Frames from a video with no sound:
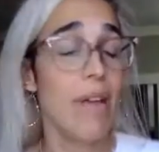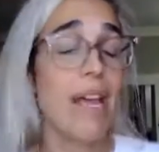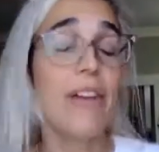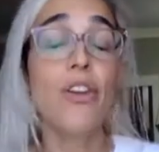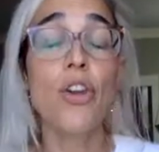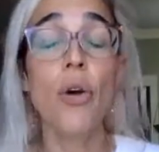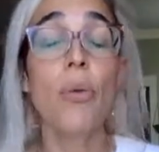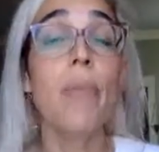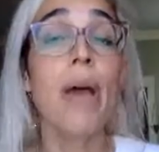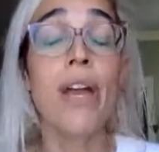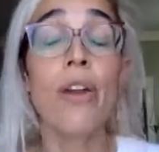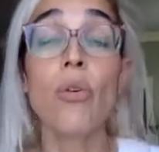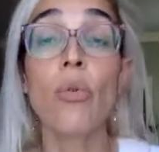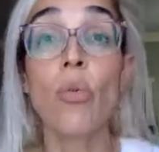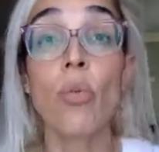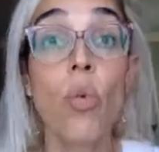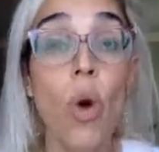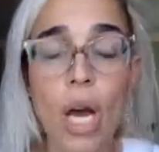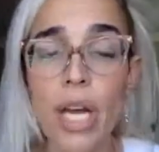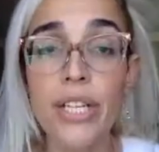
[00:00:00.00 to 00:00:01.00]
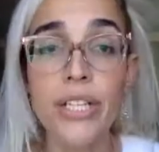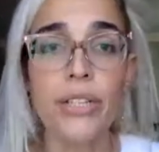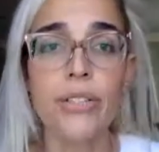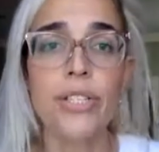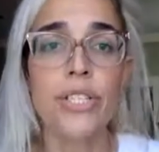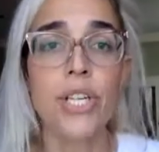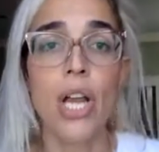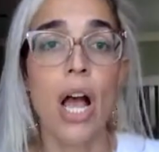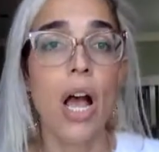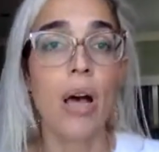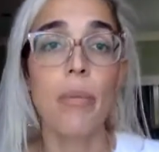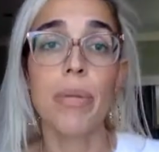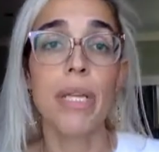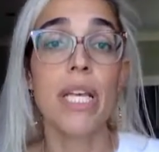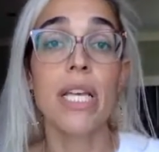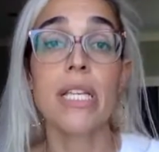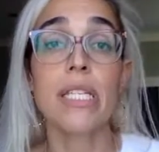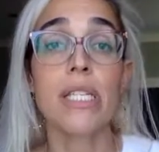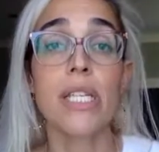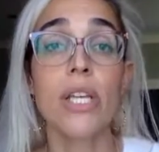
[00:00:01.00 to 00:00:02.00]
No matter what your job
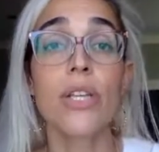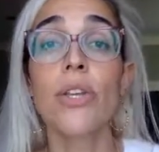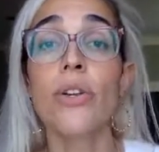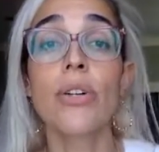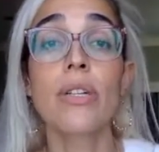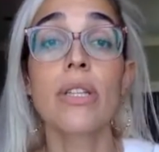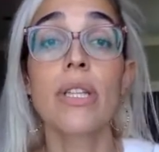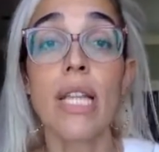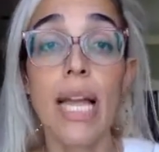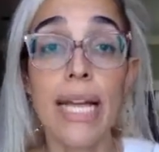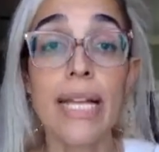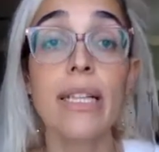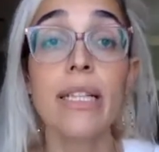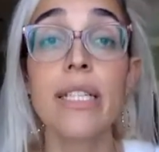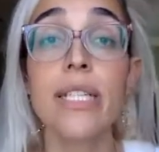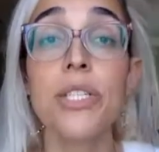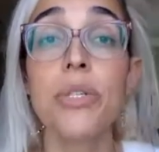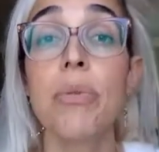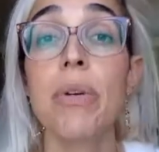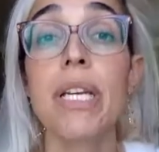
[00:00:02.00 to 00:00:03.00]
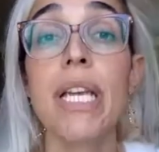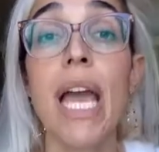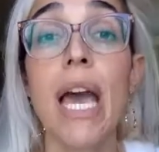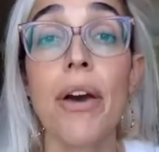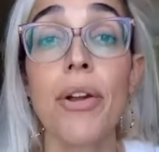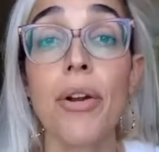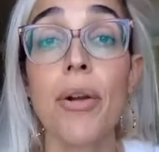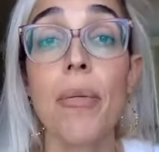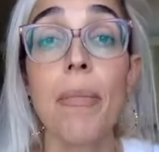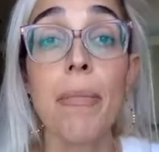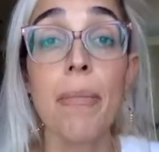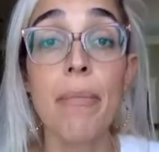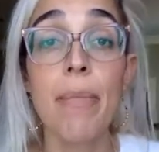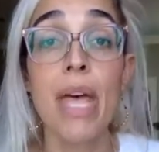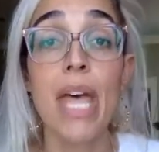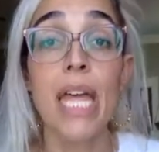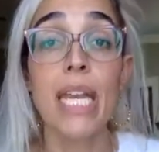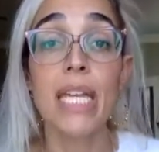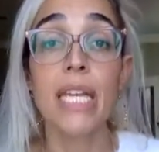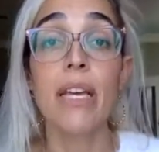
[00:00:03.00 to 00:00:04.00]
is, you're likely to encounter
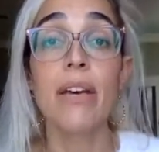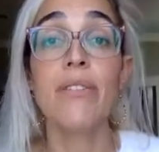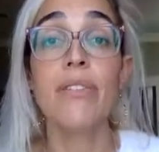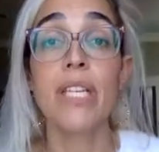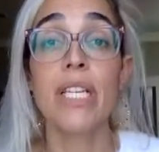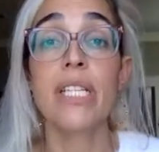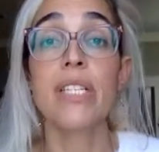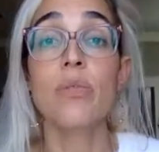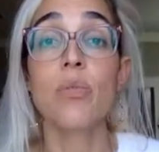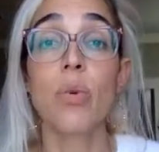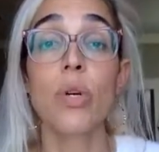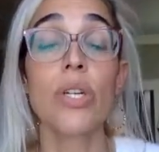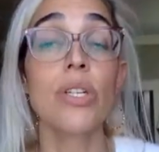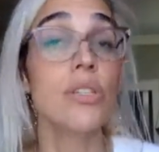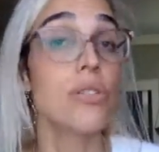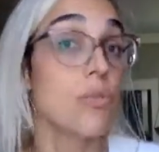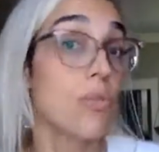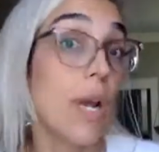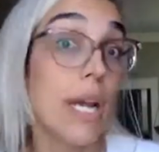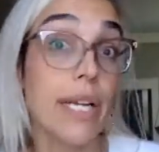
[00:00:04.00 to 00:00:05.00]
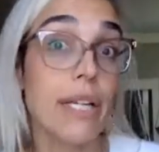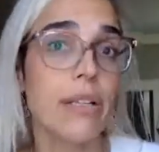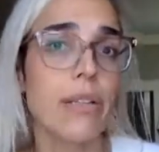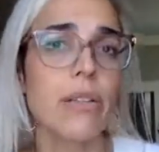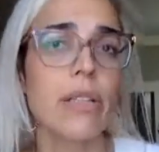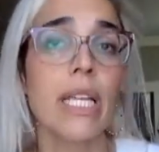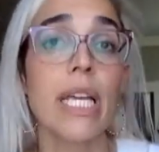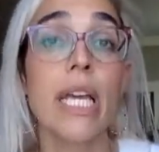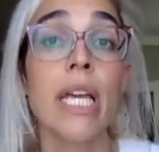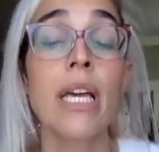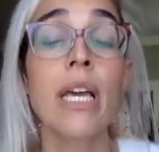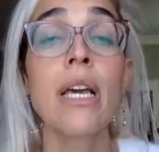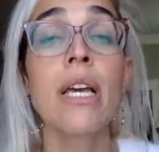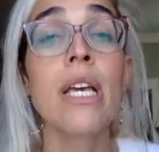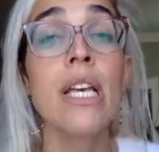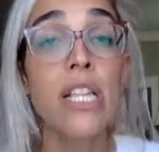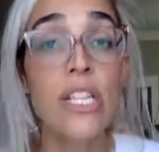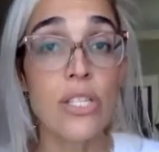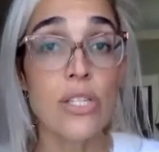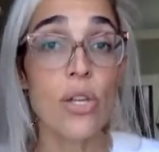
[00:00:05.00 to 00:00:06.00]
many of these words regularly.
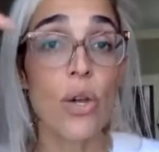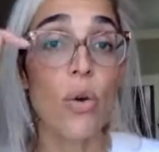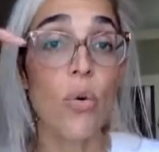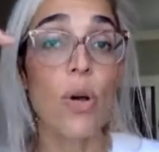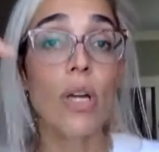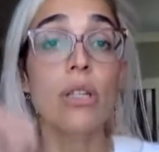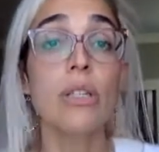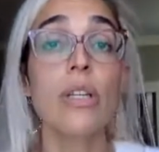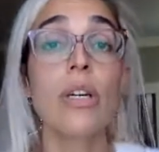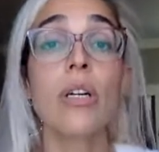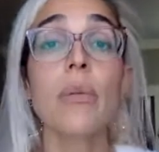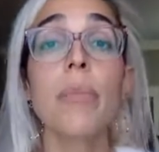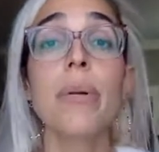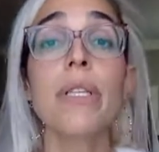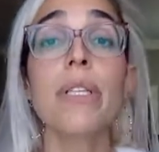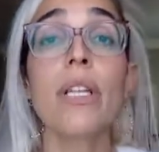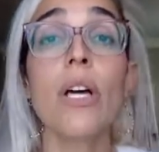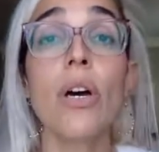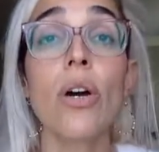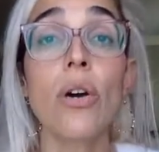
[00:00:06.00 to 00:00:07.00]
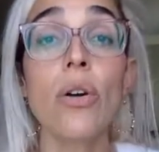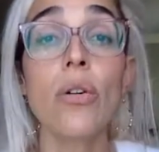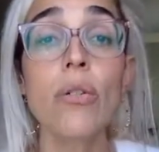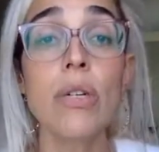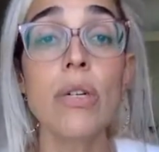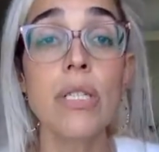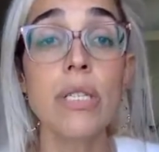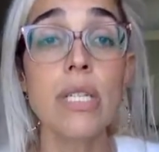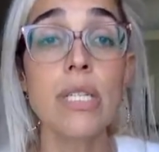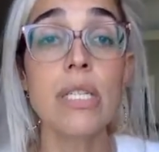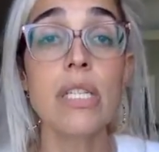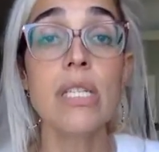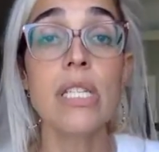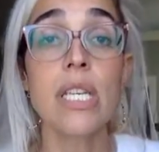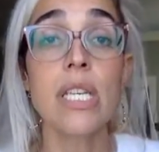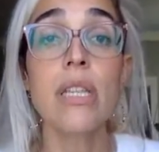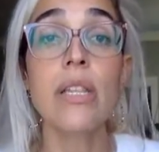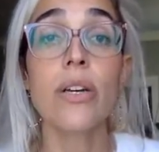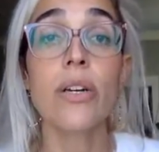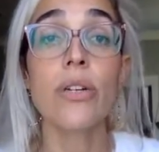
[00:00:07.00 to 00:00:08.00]
So look below to
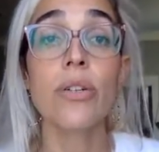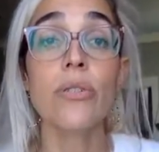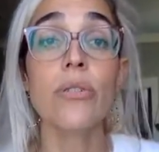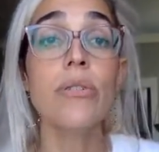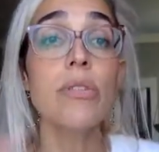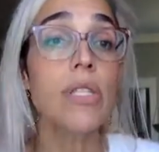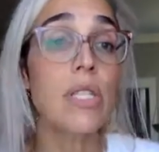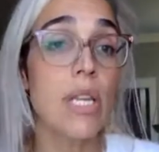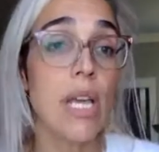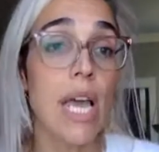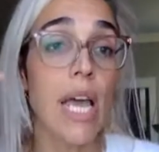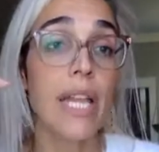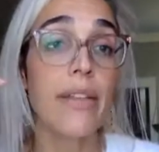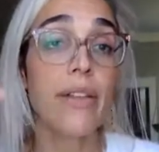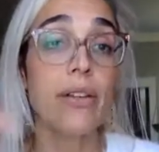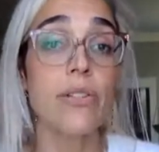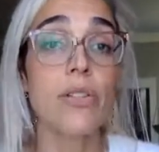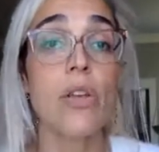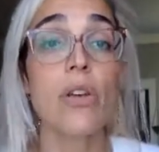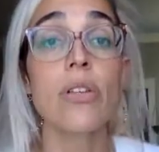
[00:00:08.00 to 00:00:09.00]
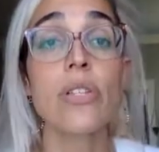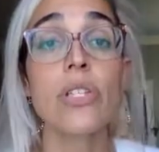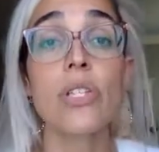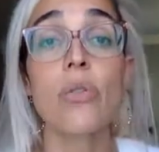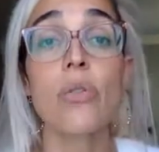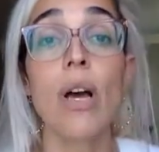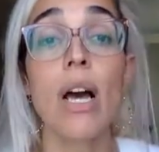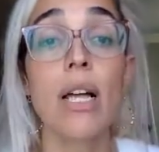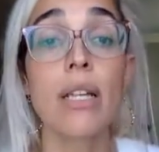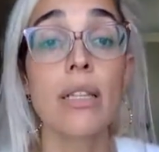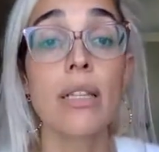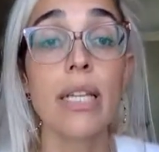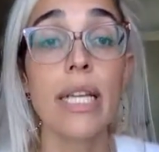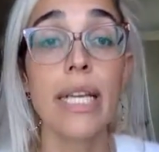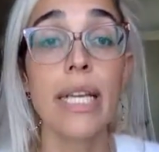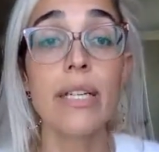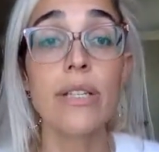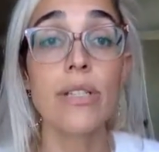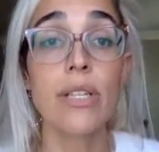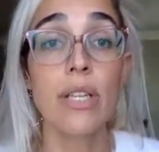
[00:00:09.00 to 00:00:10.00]
see those, and there's also a
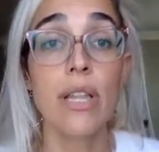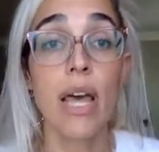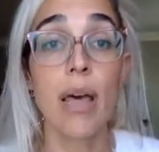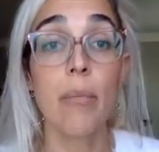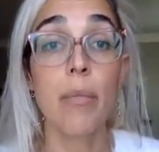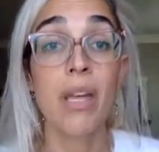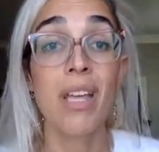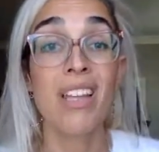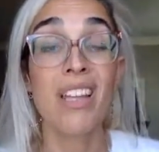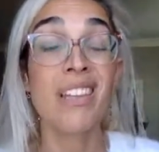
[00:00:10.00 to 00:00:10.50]
link to them.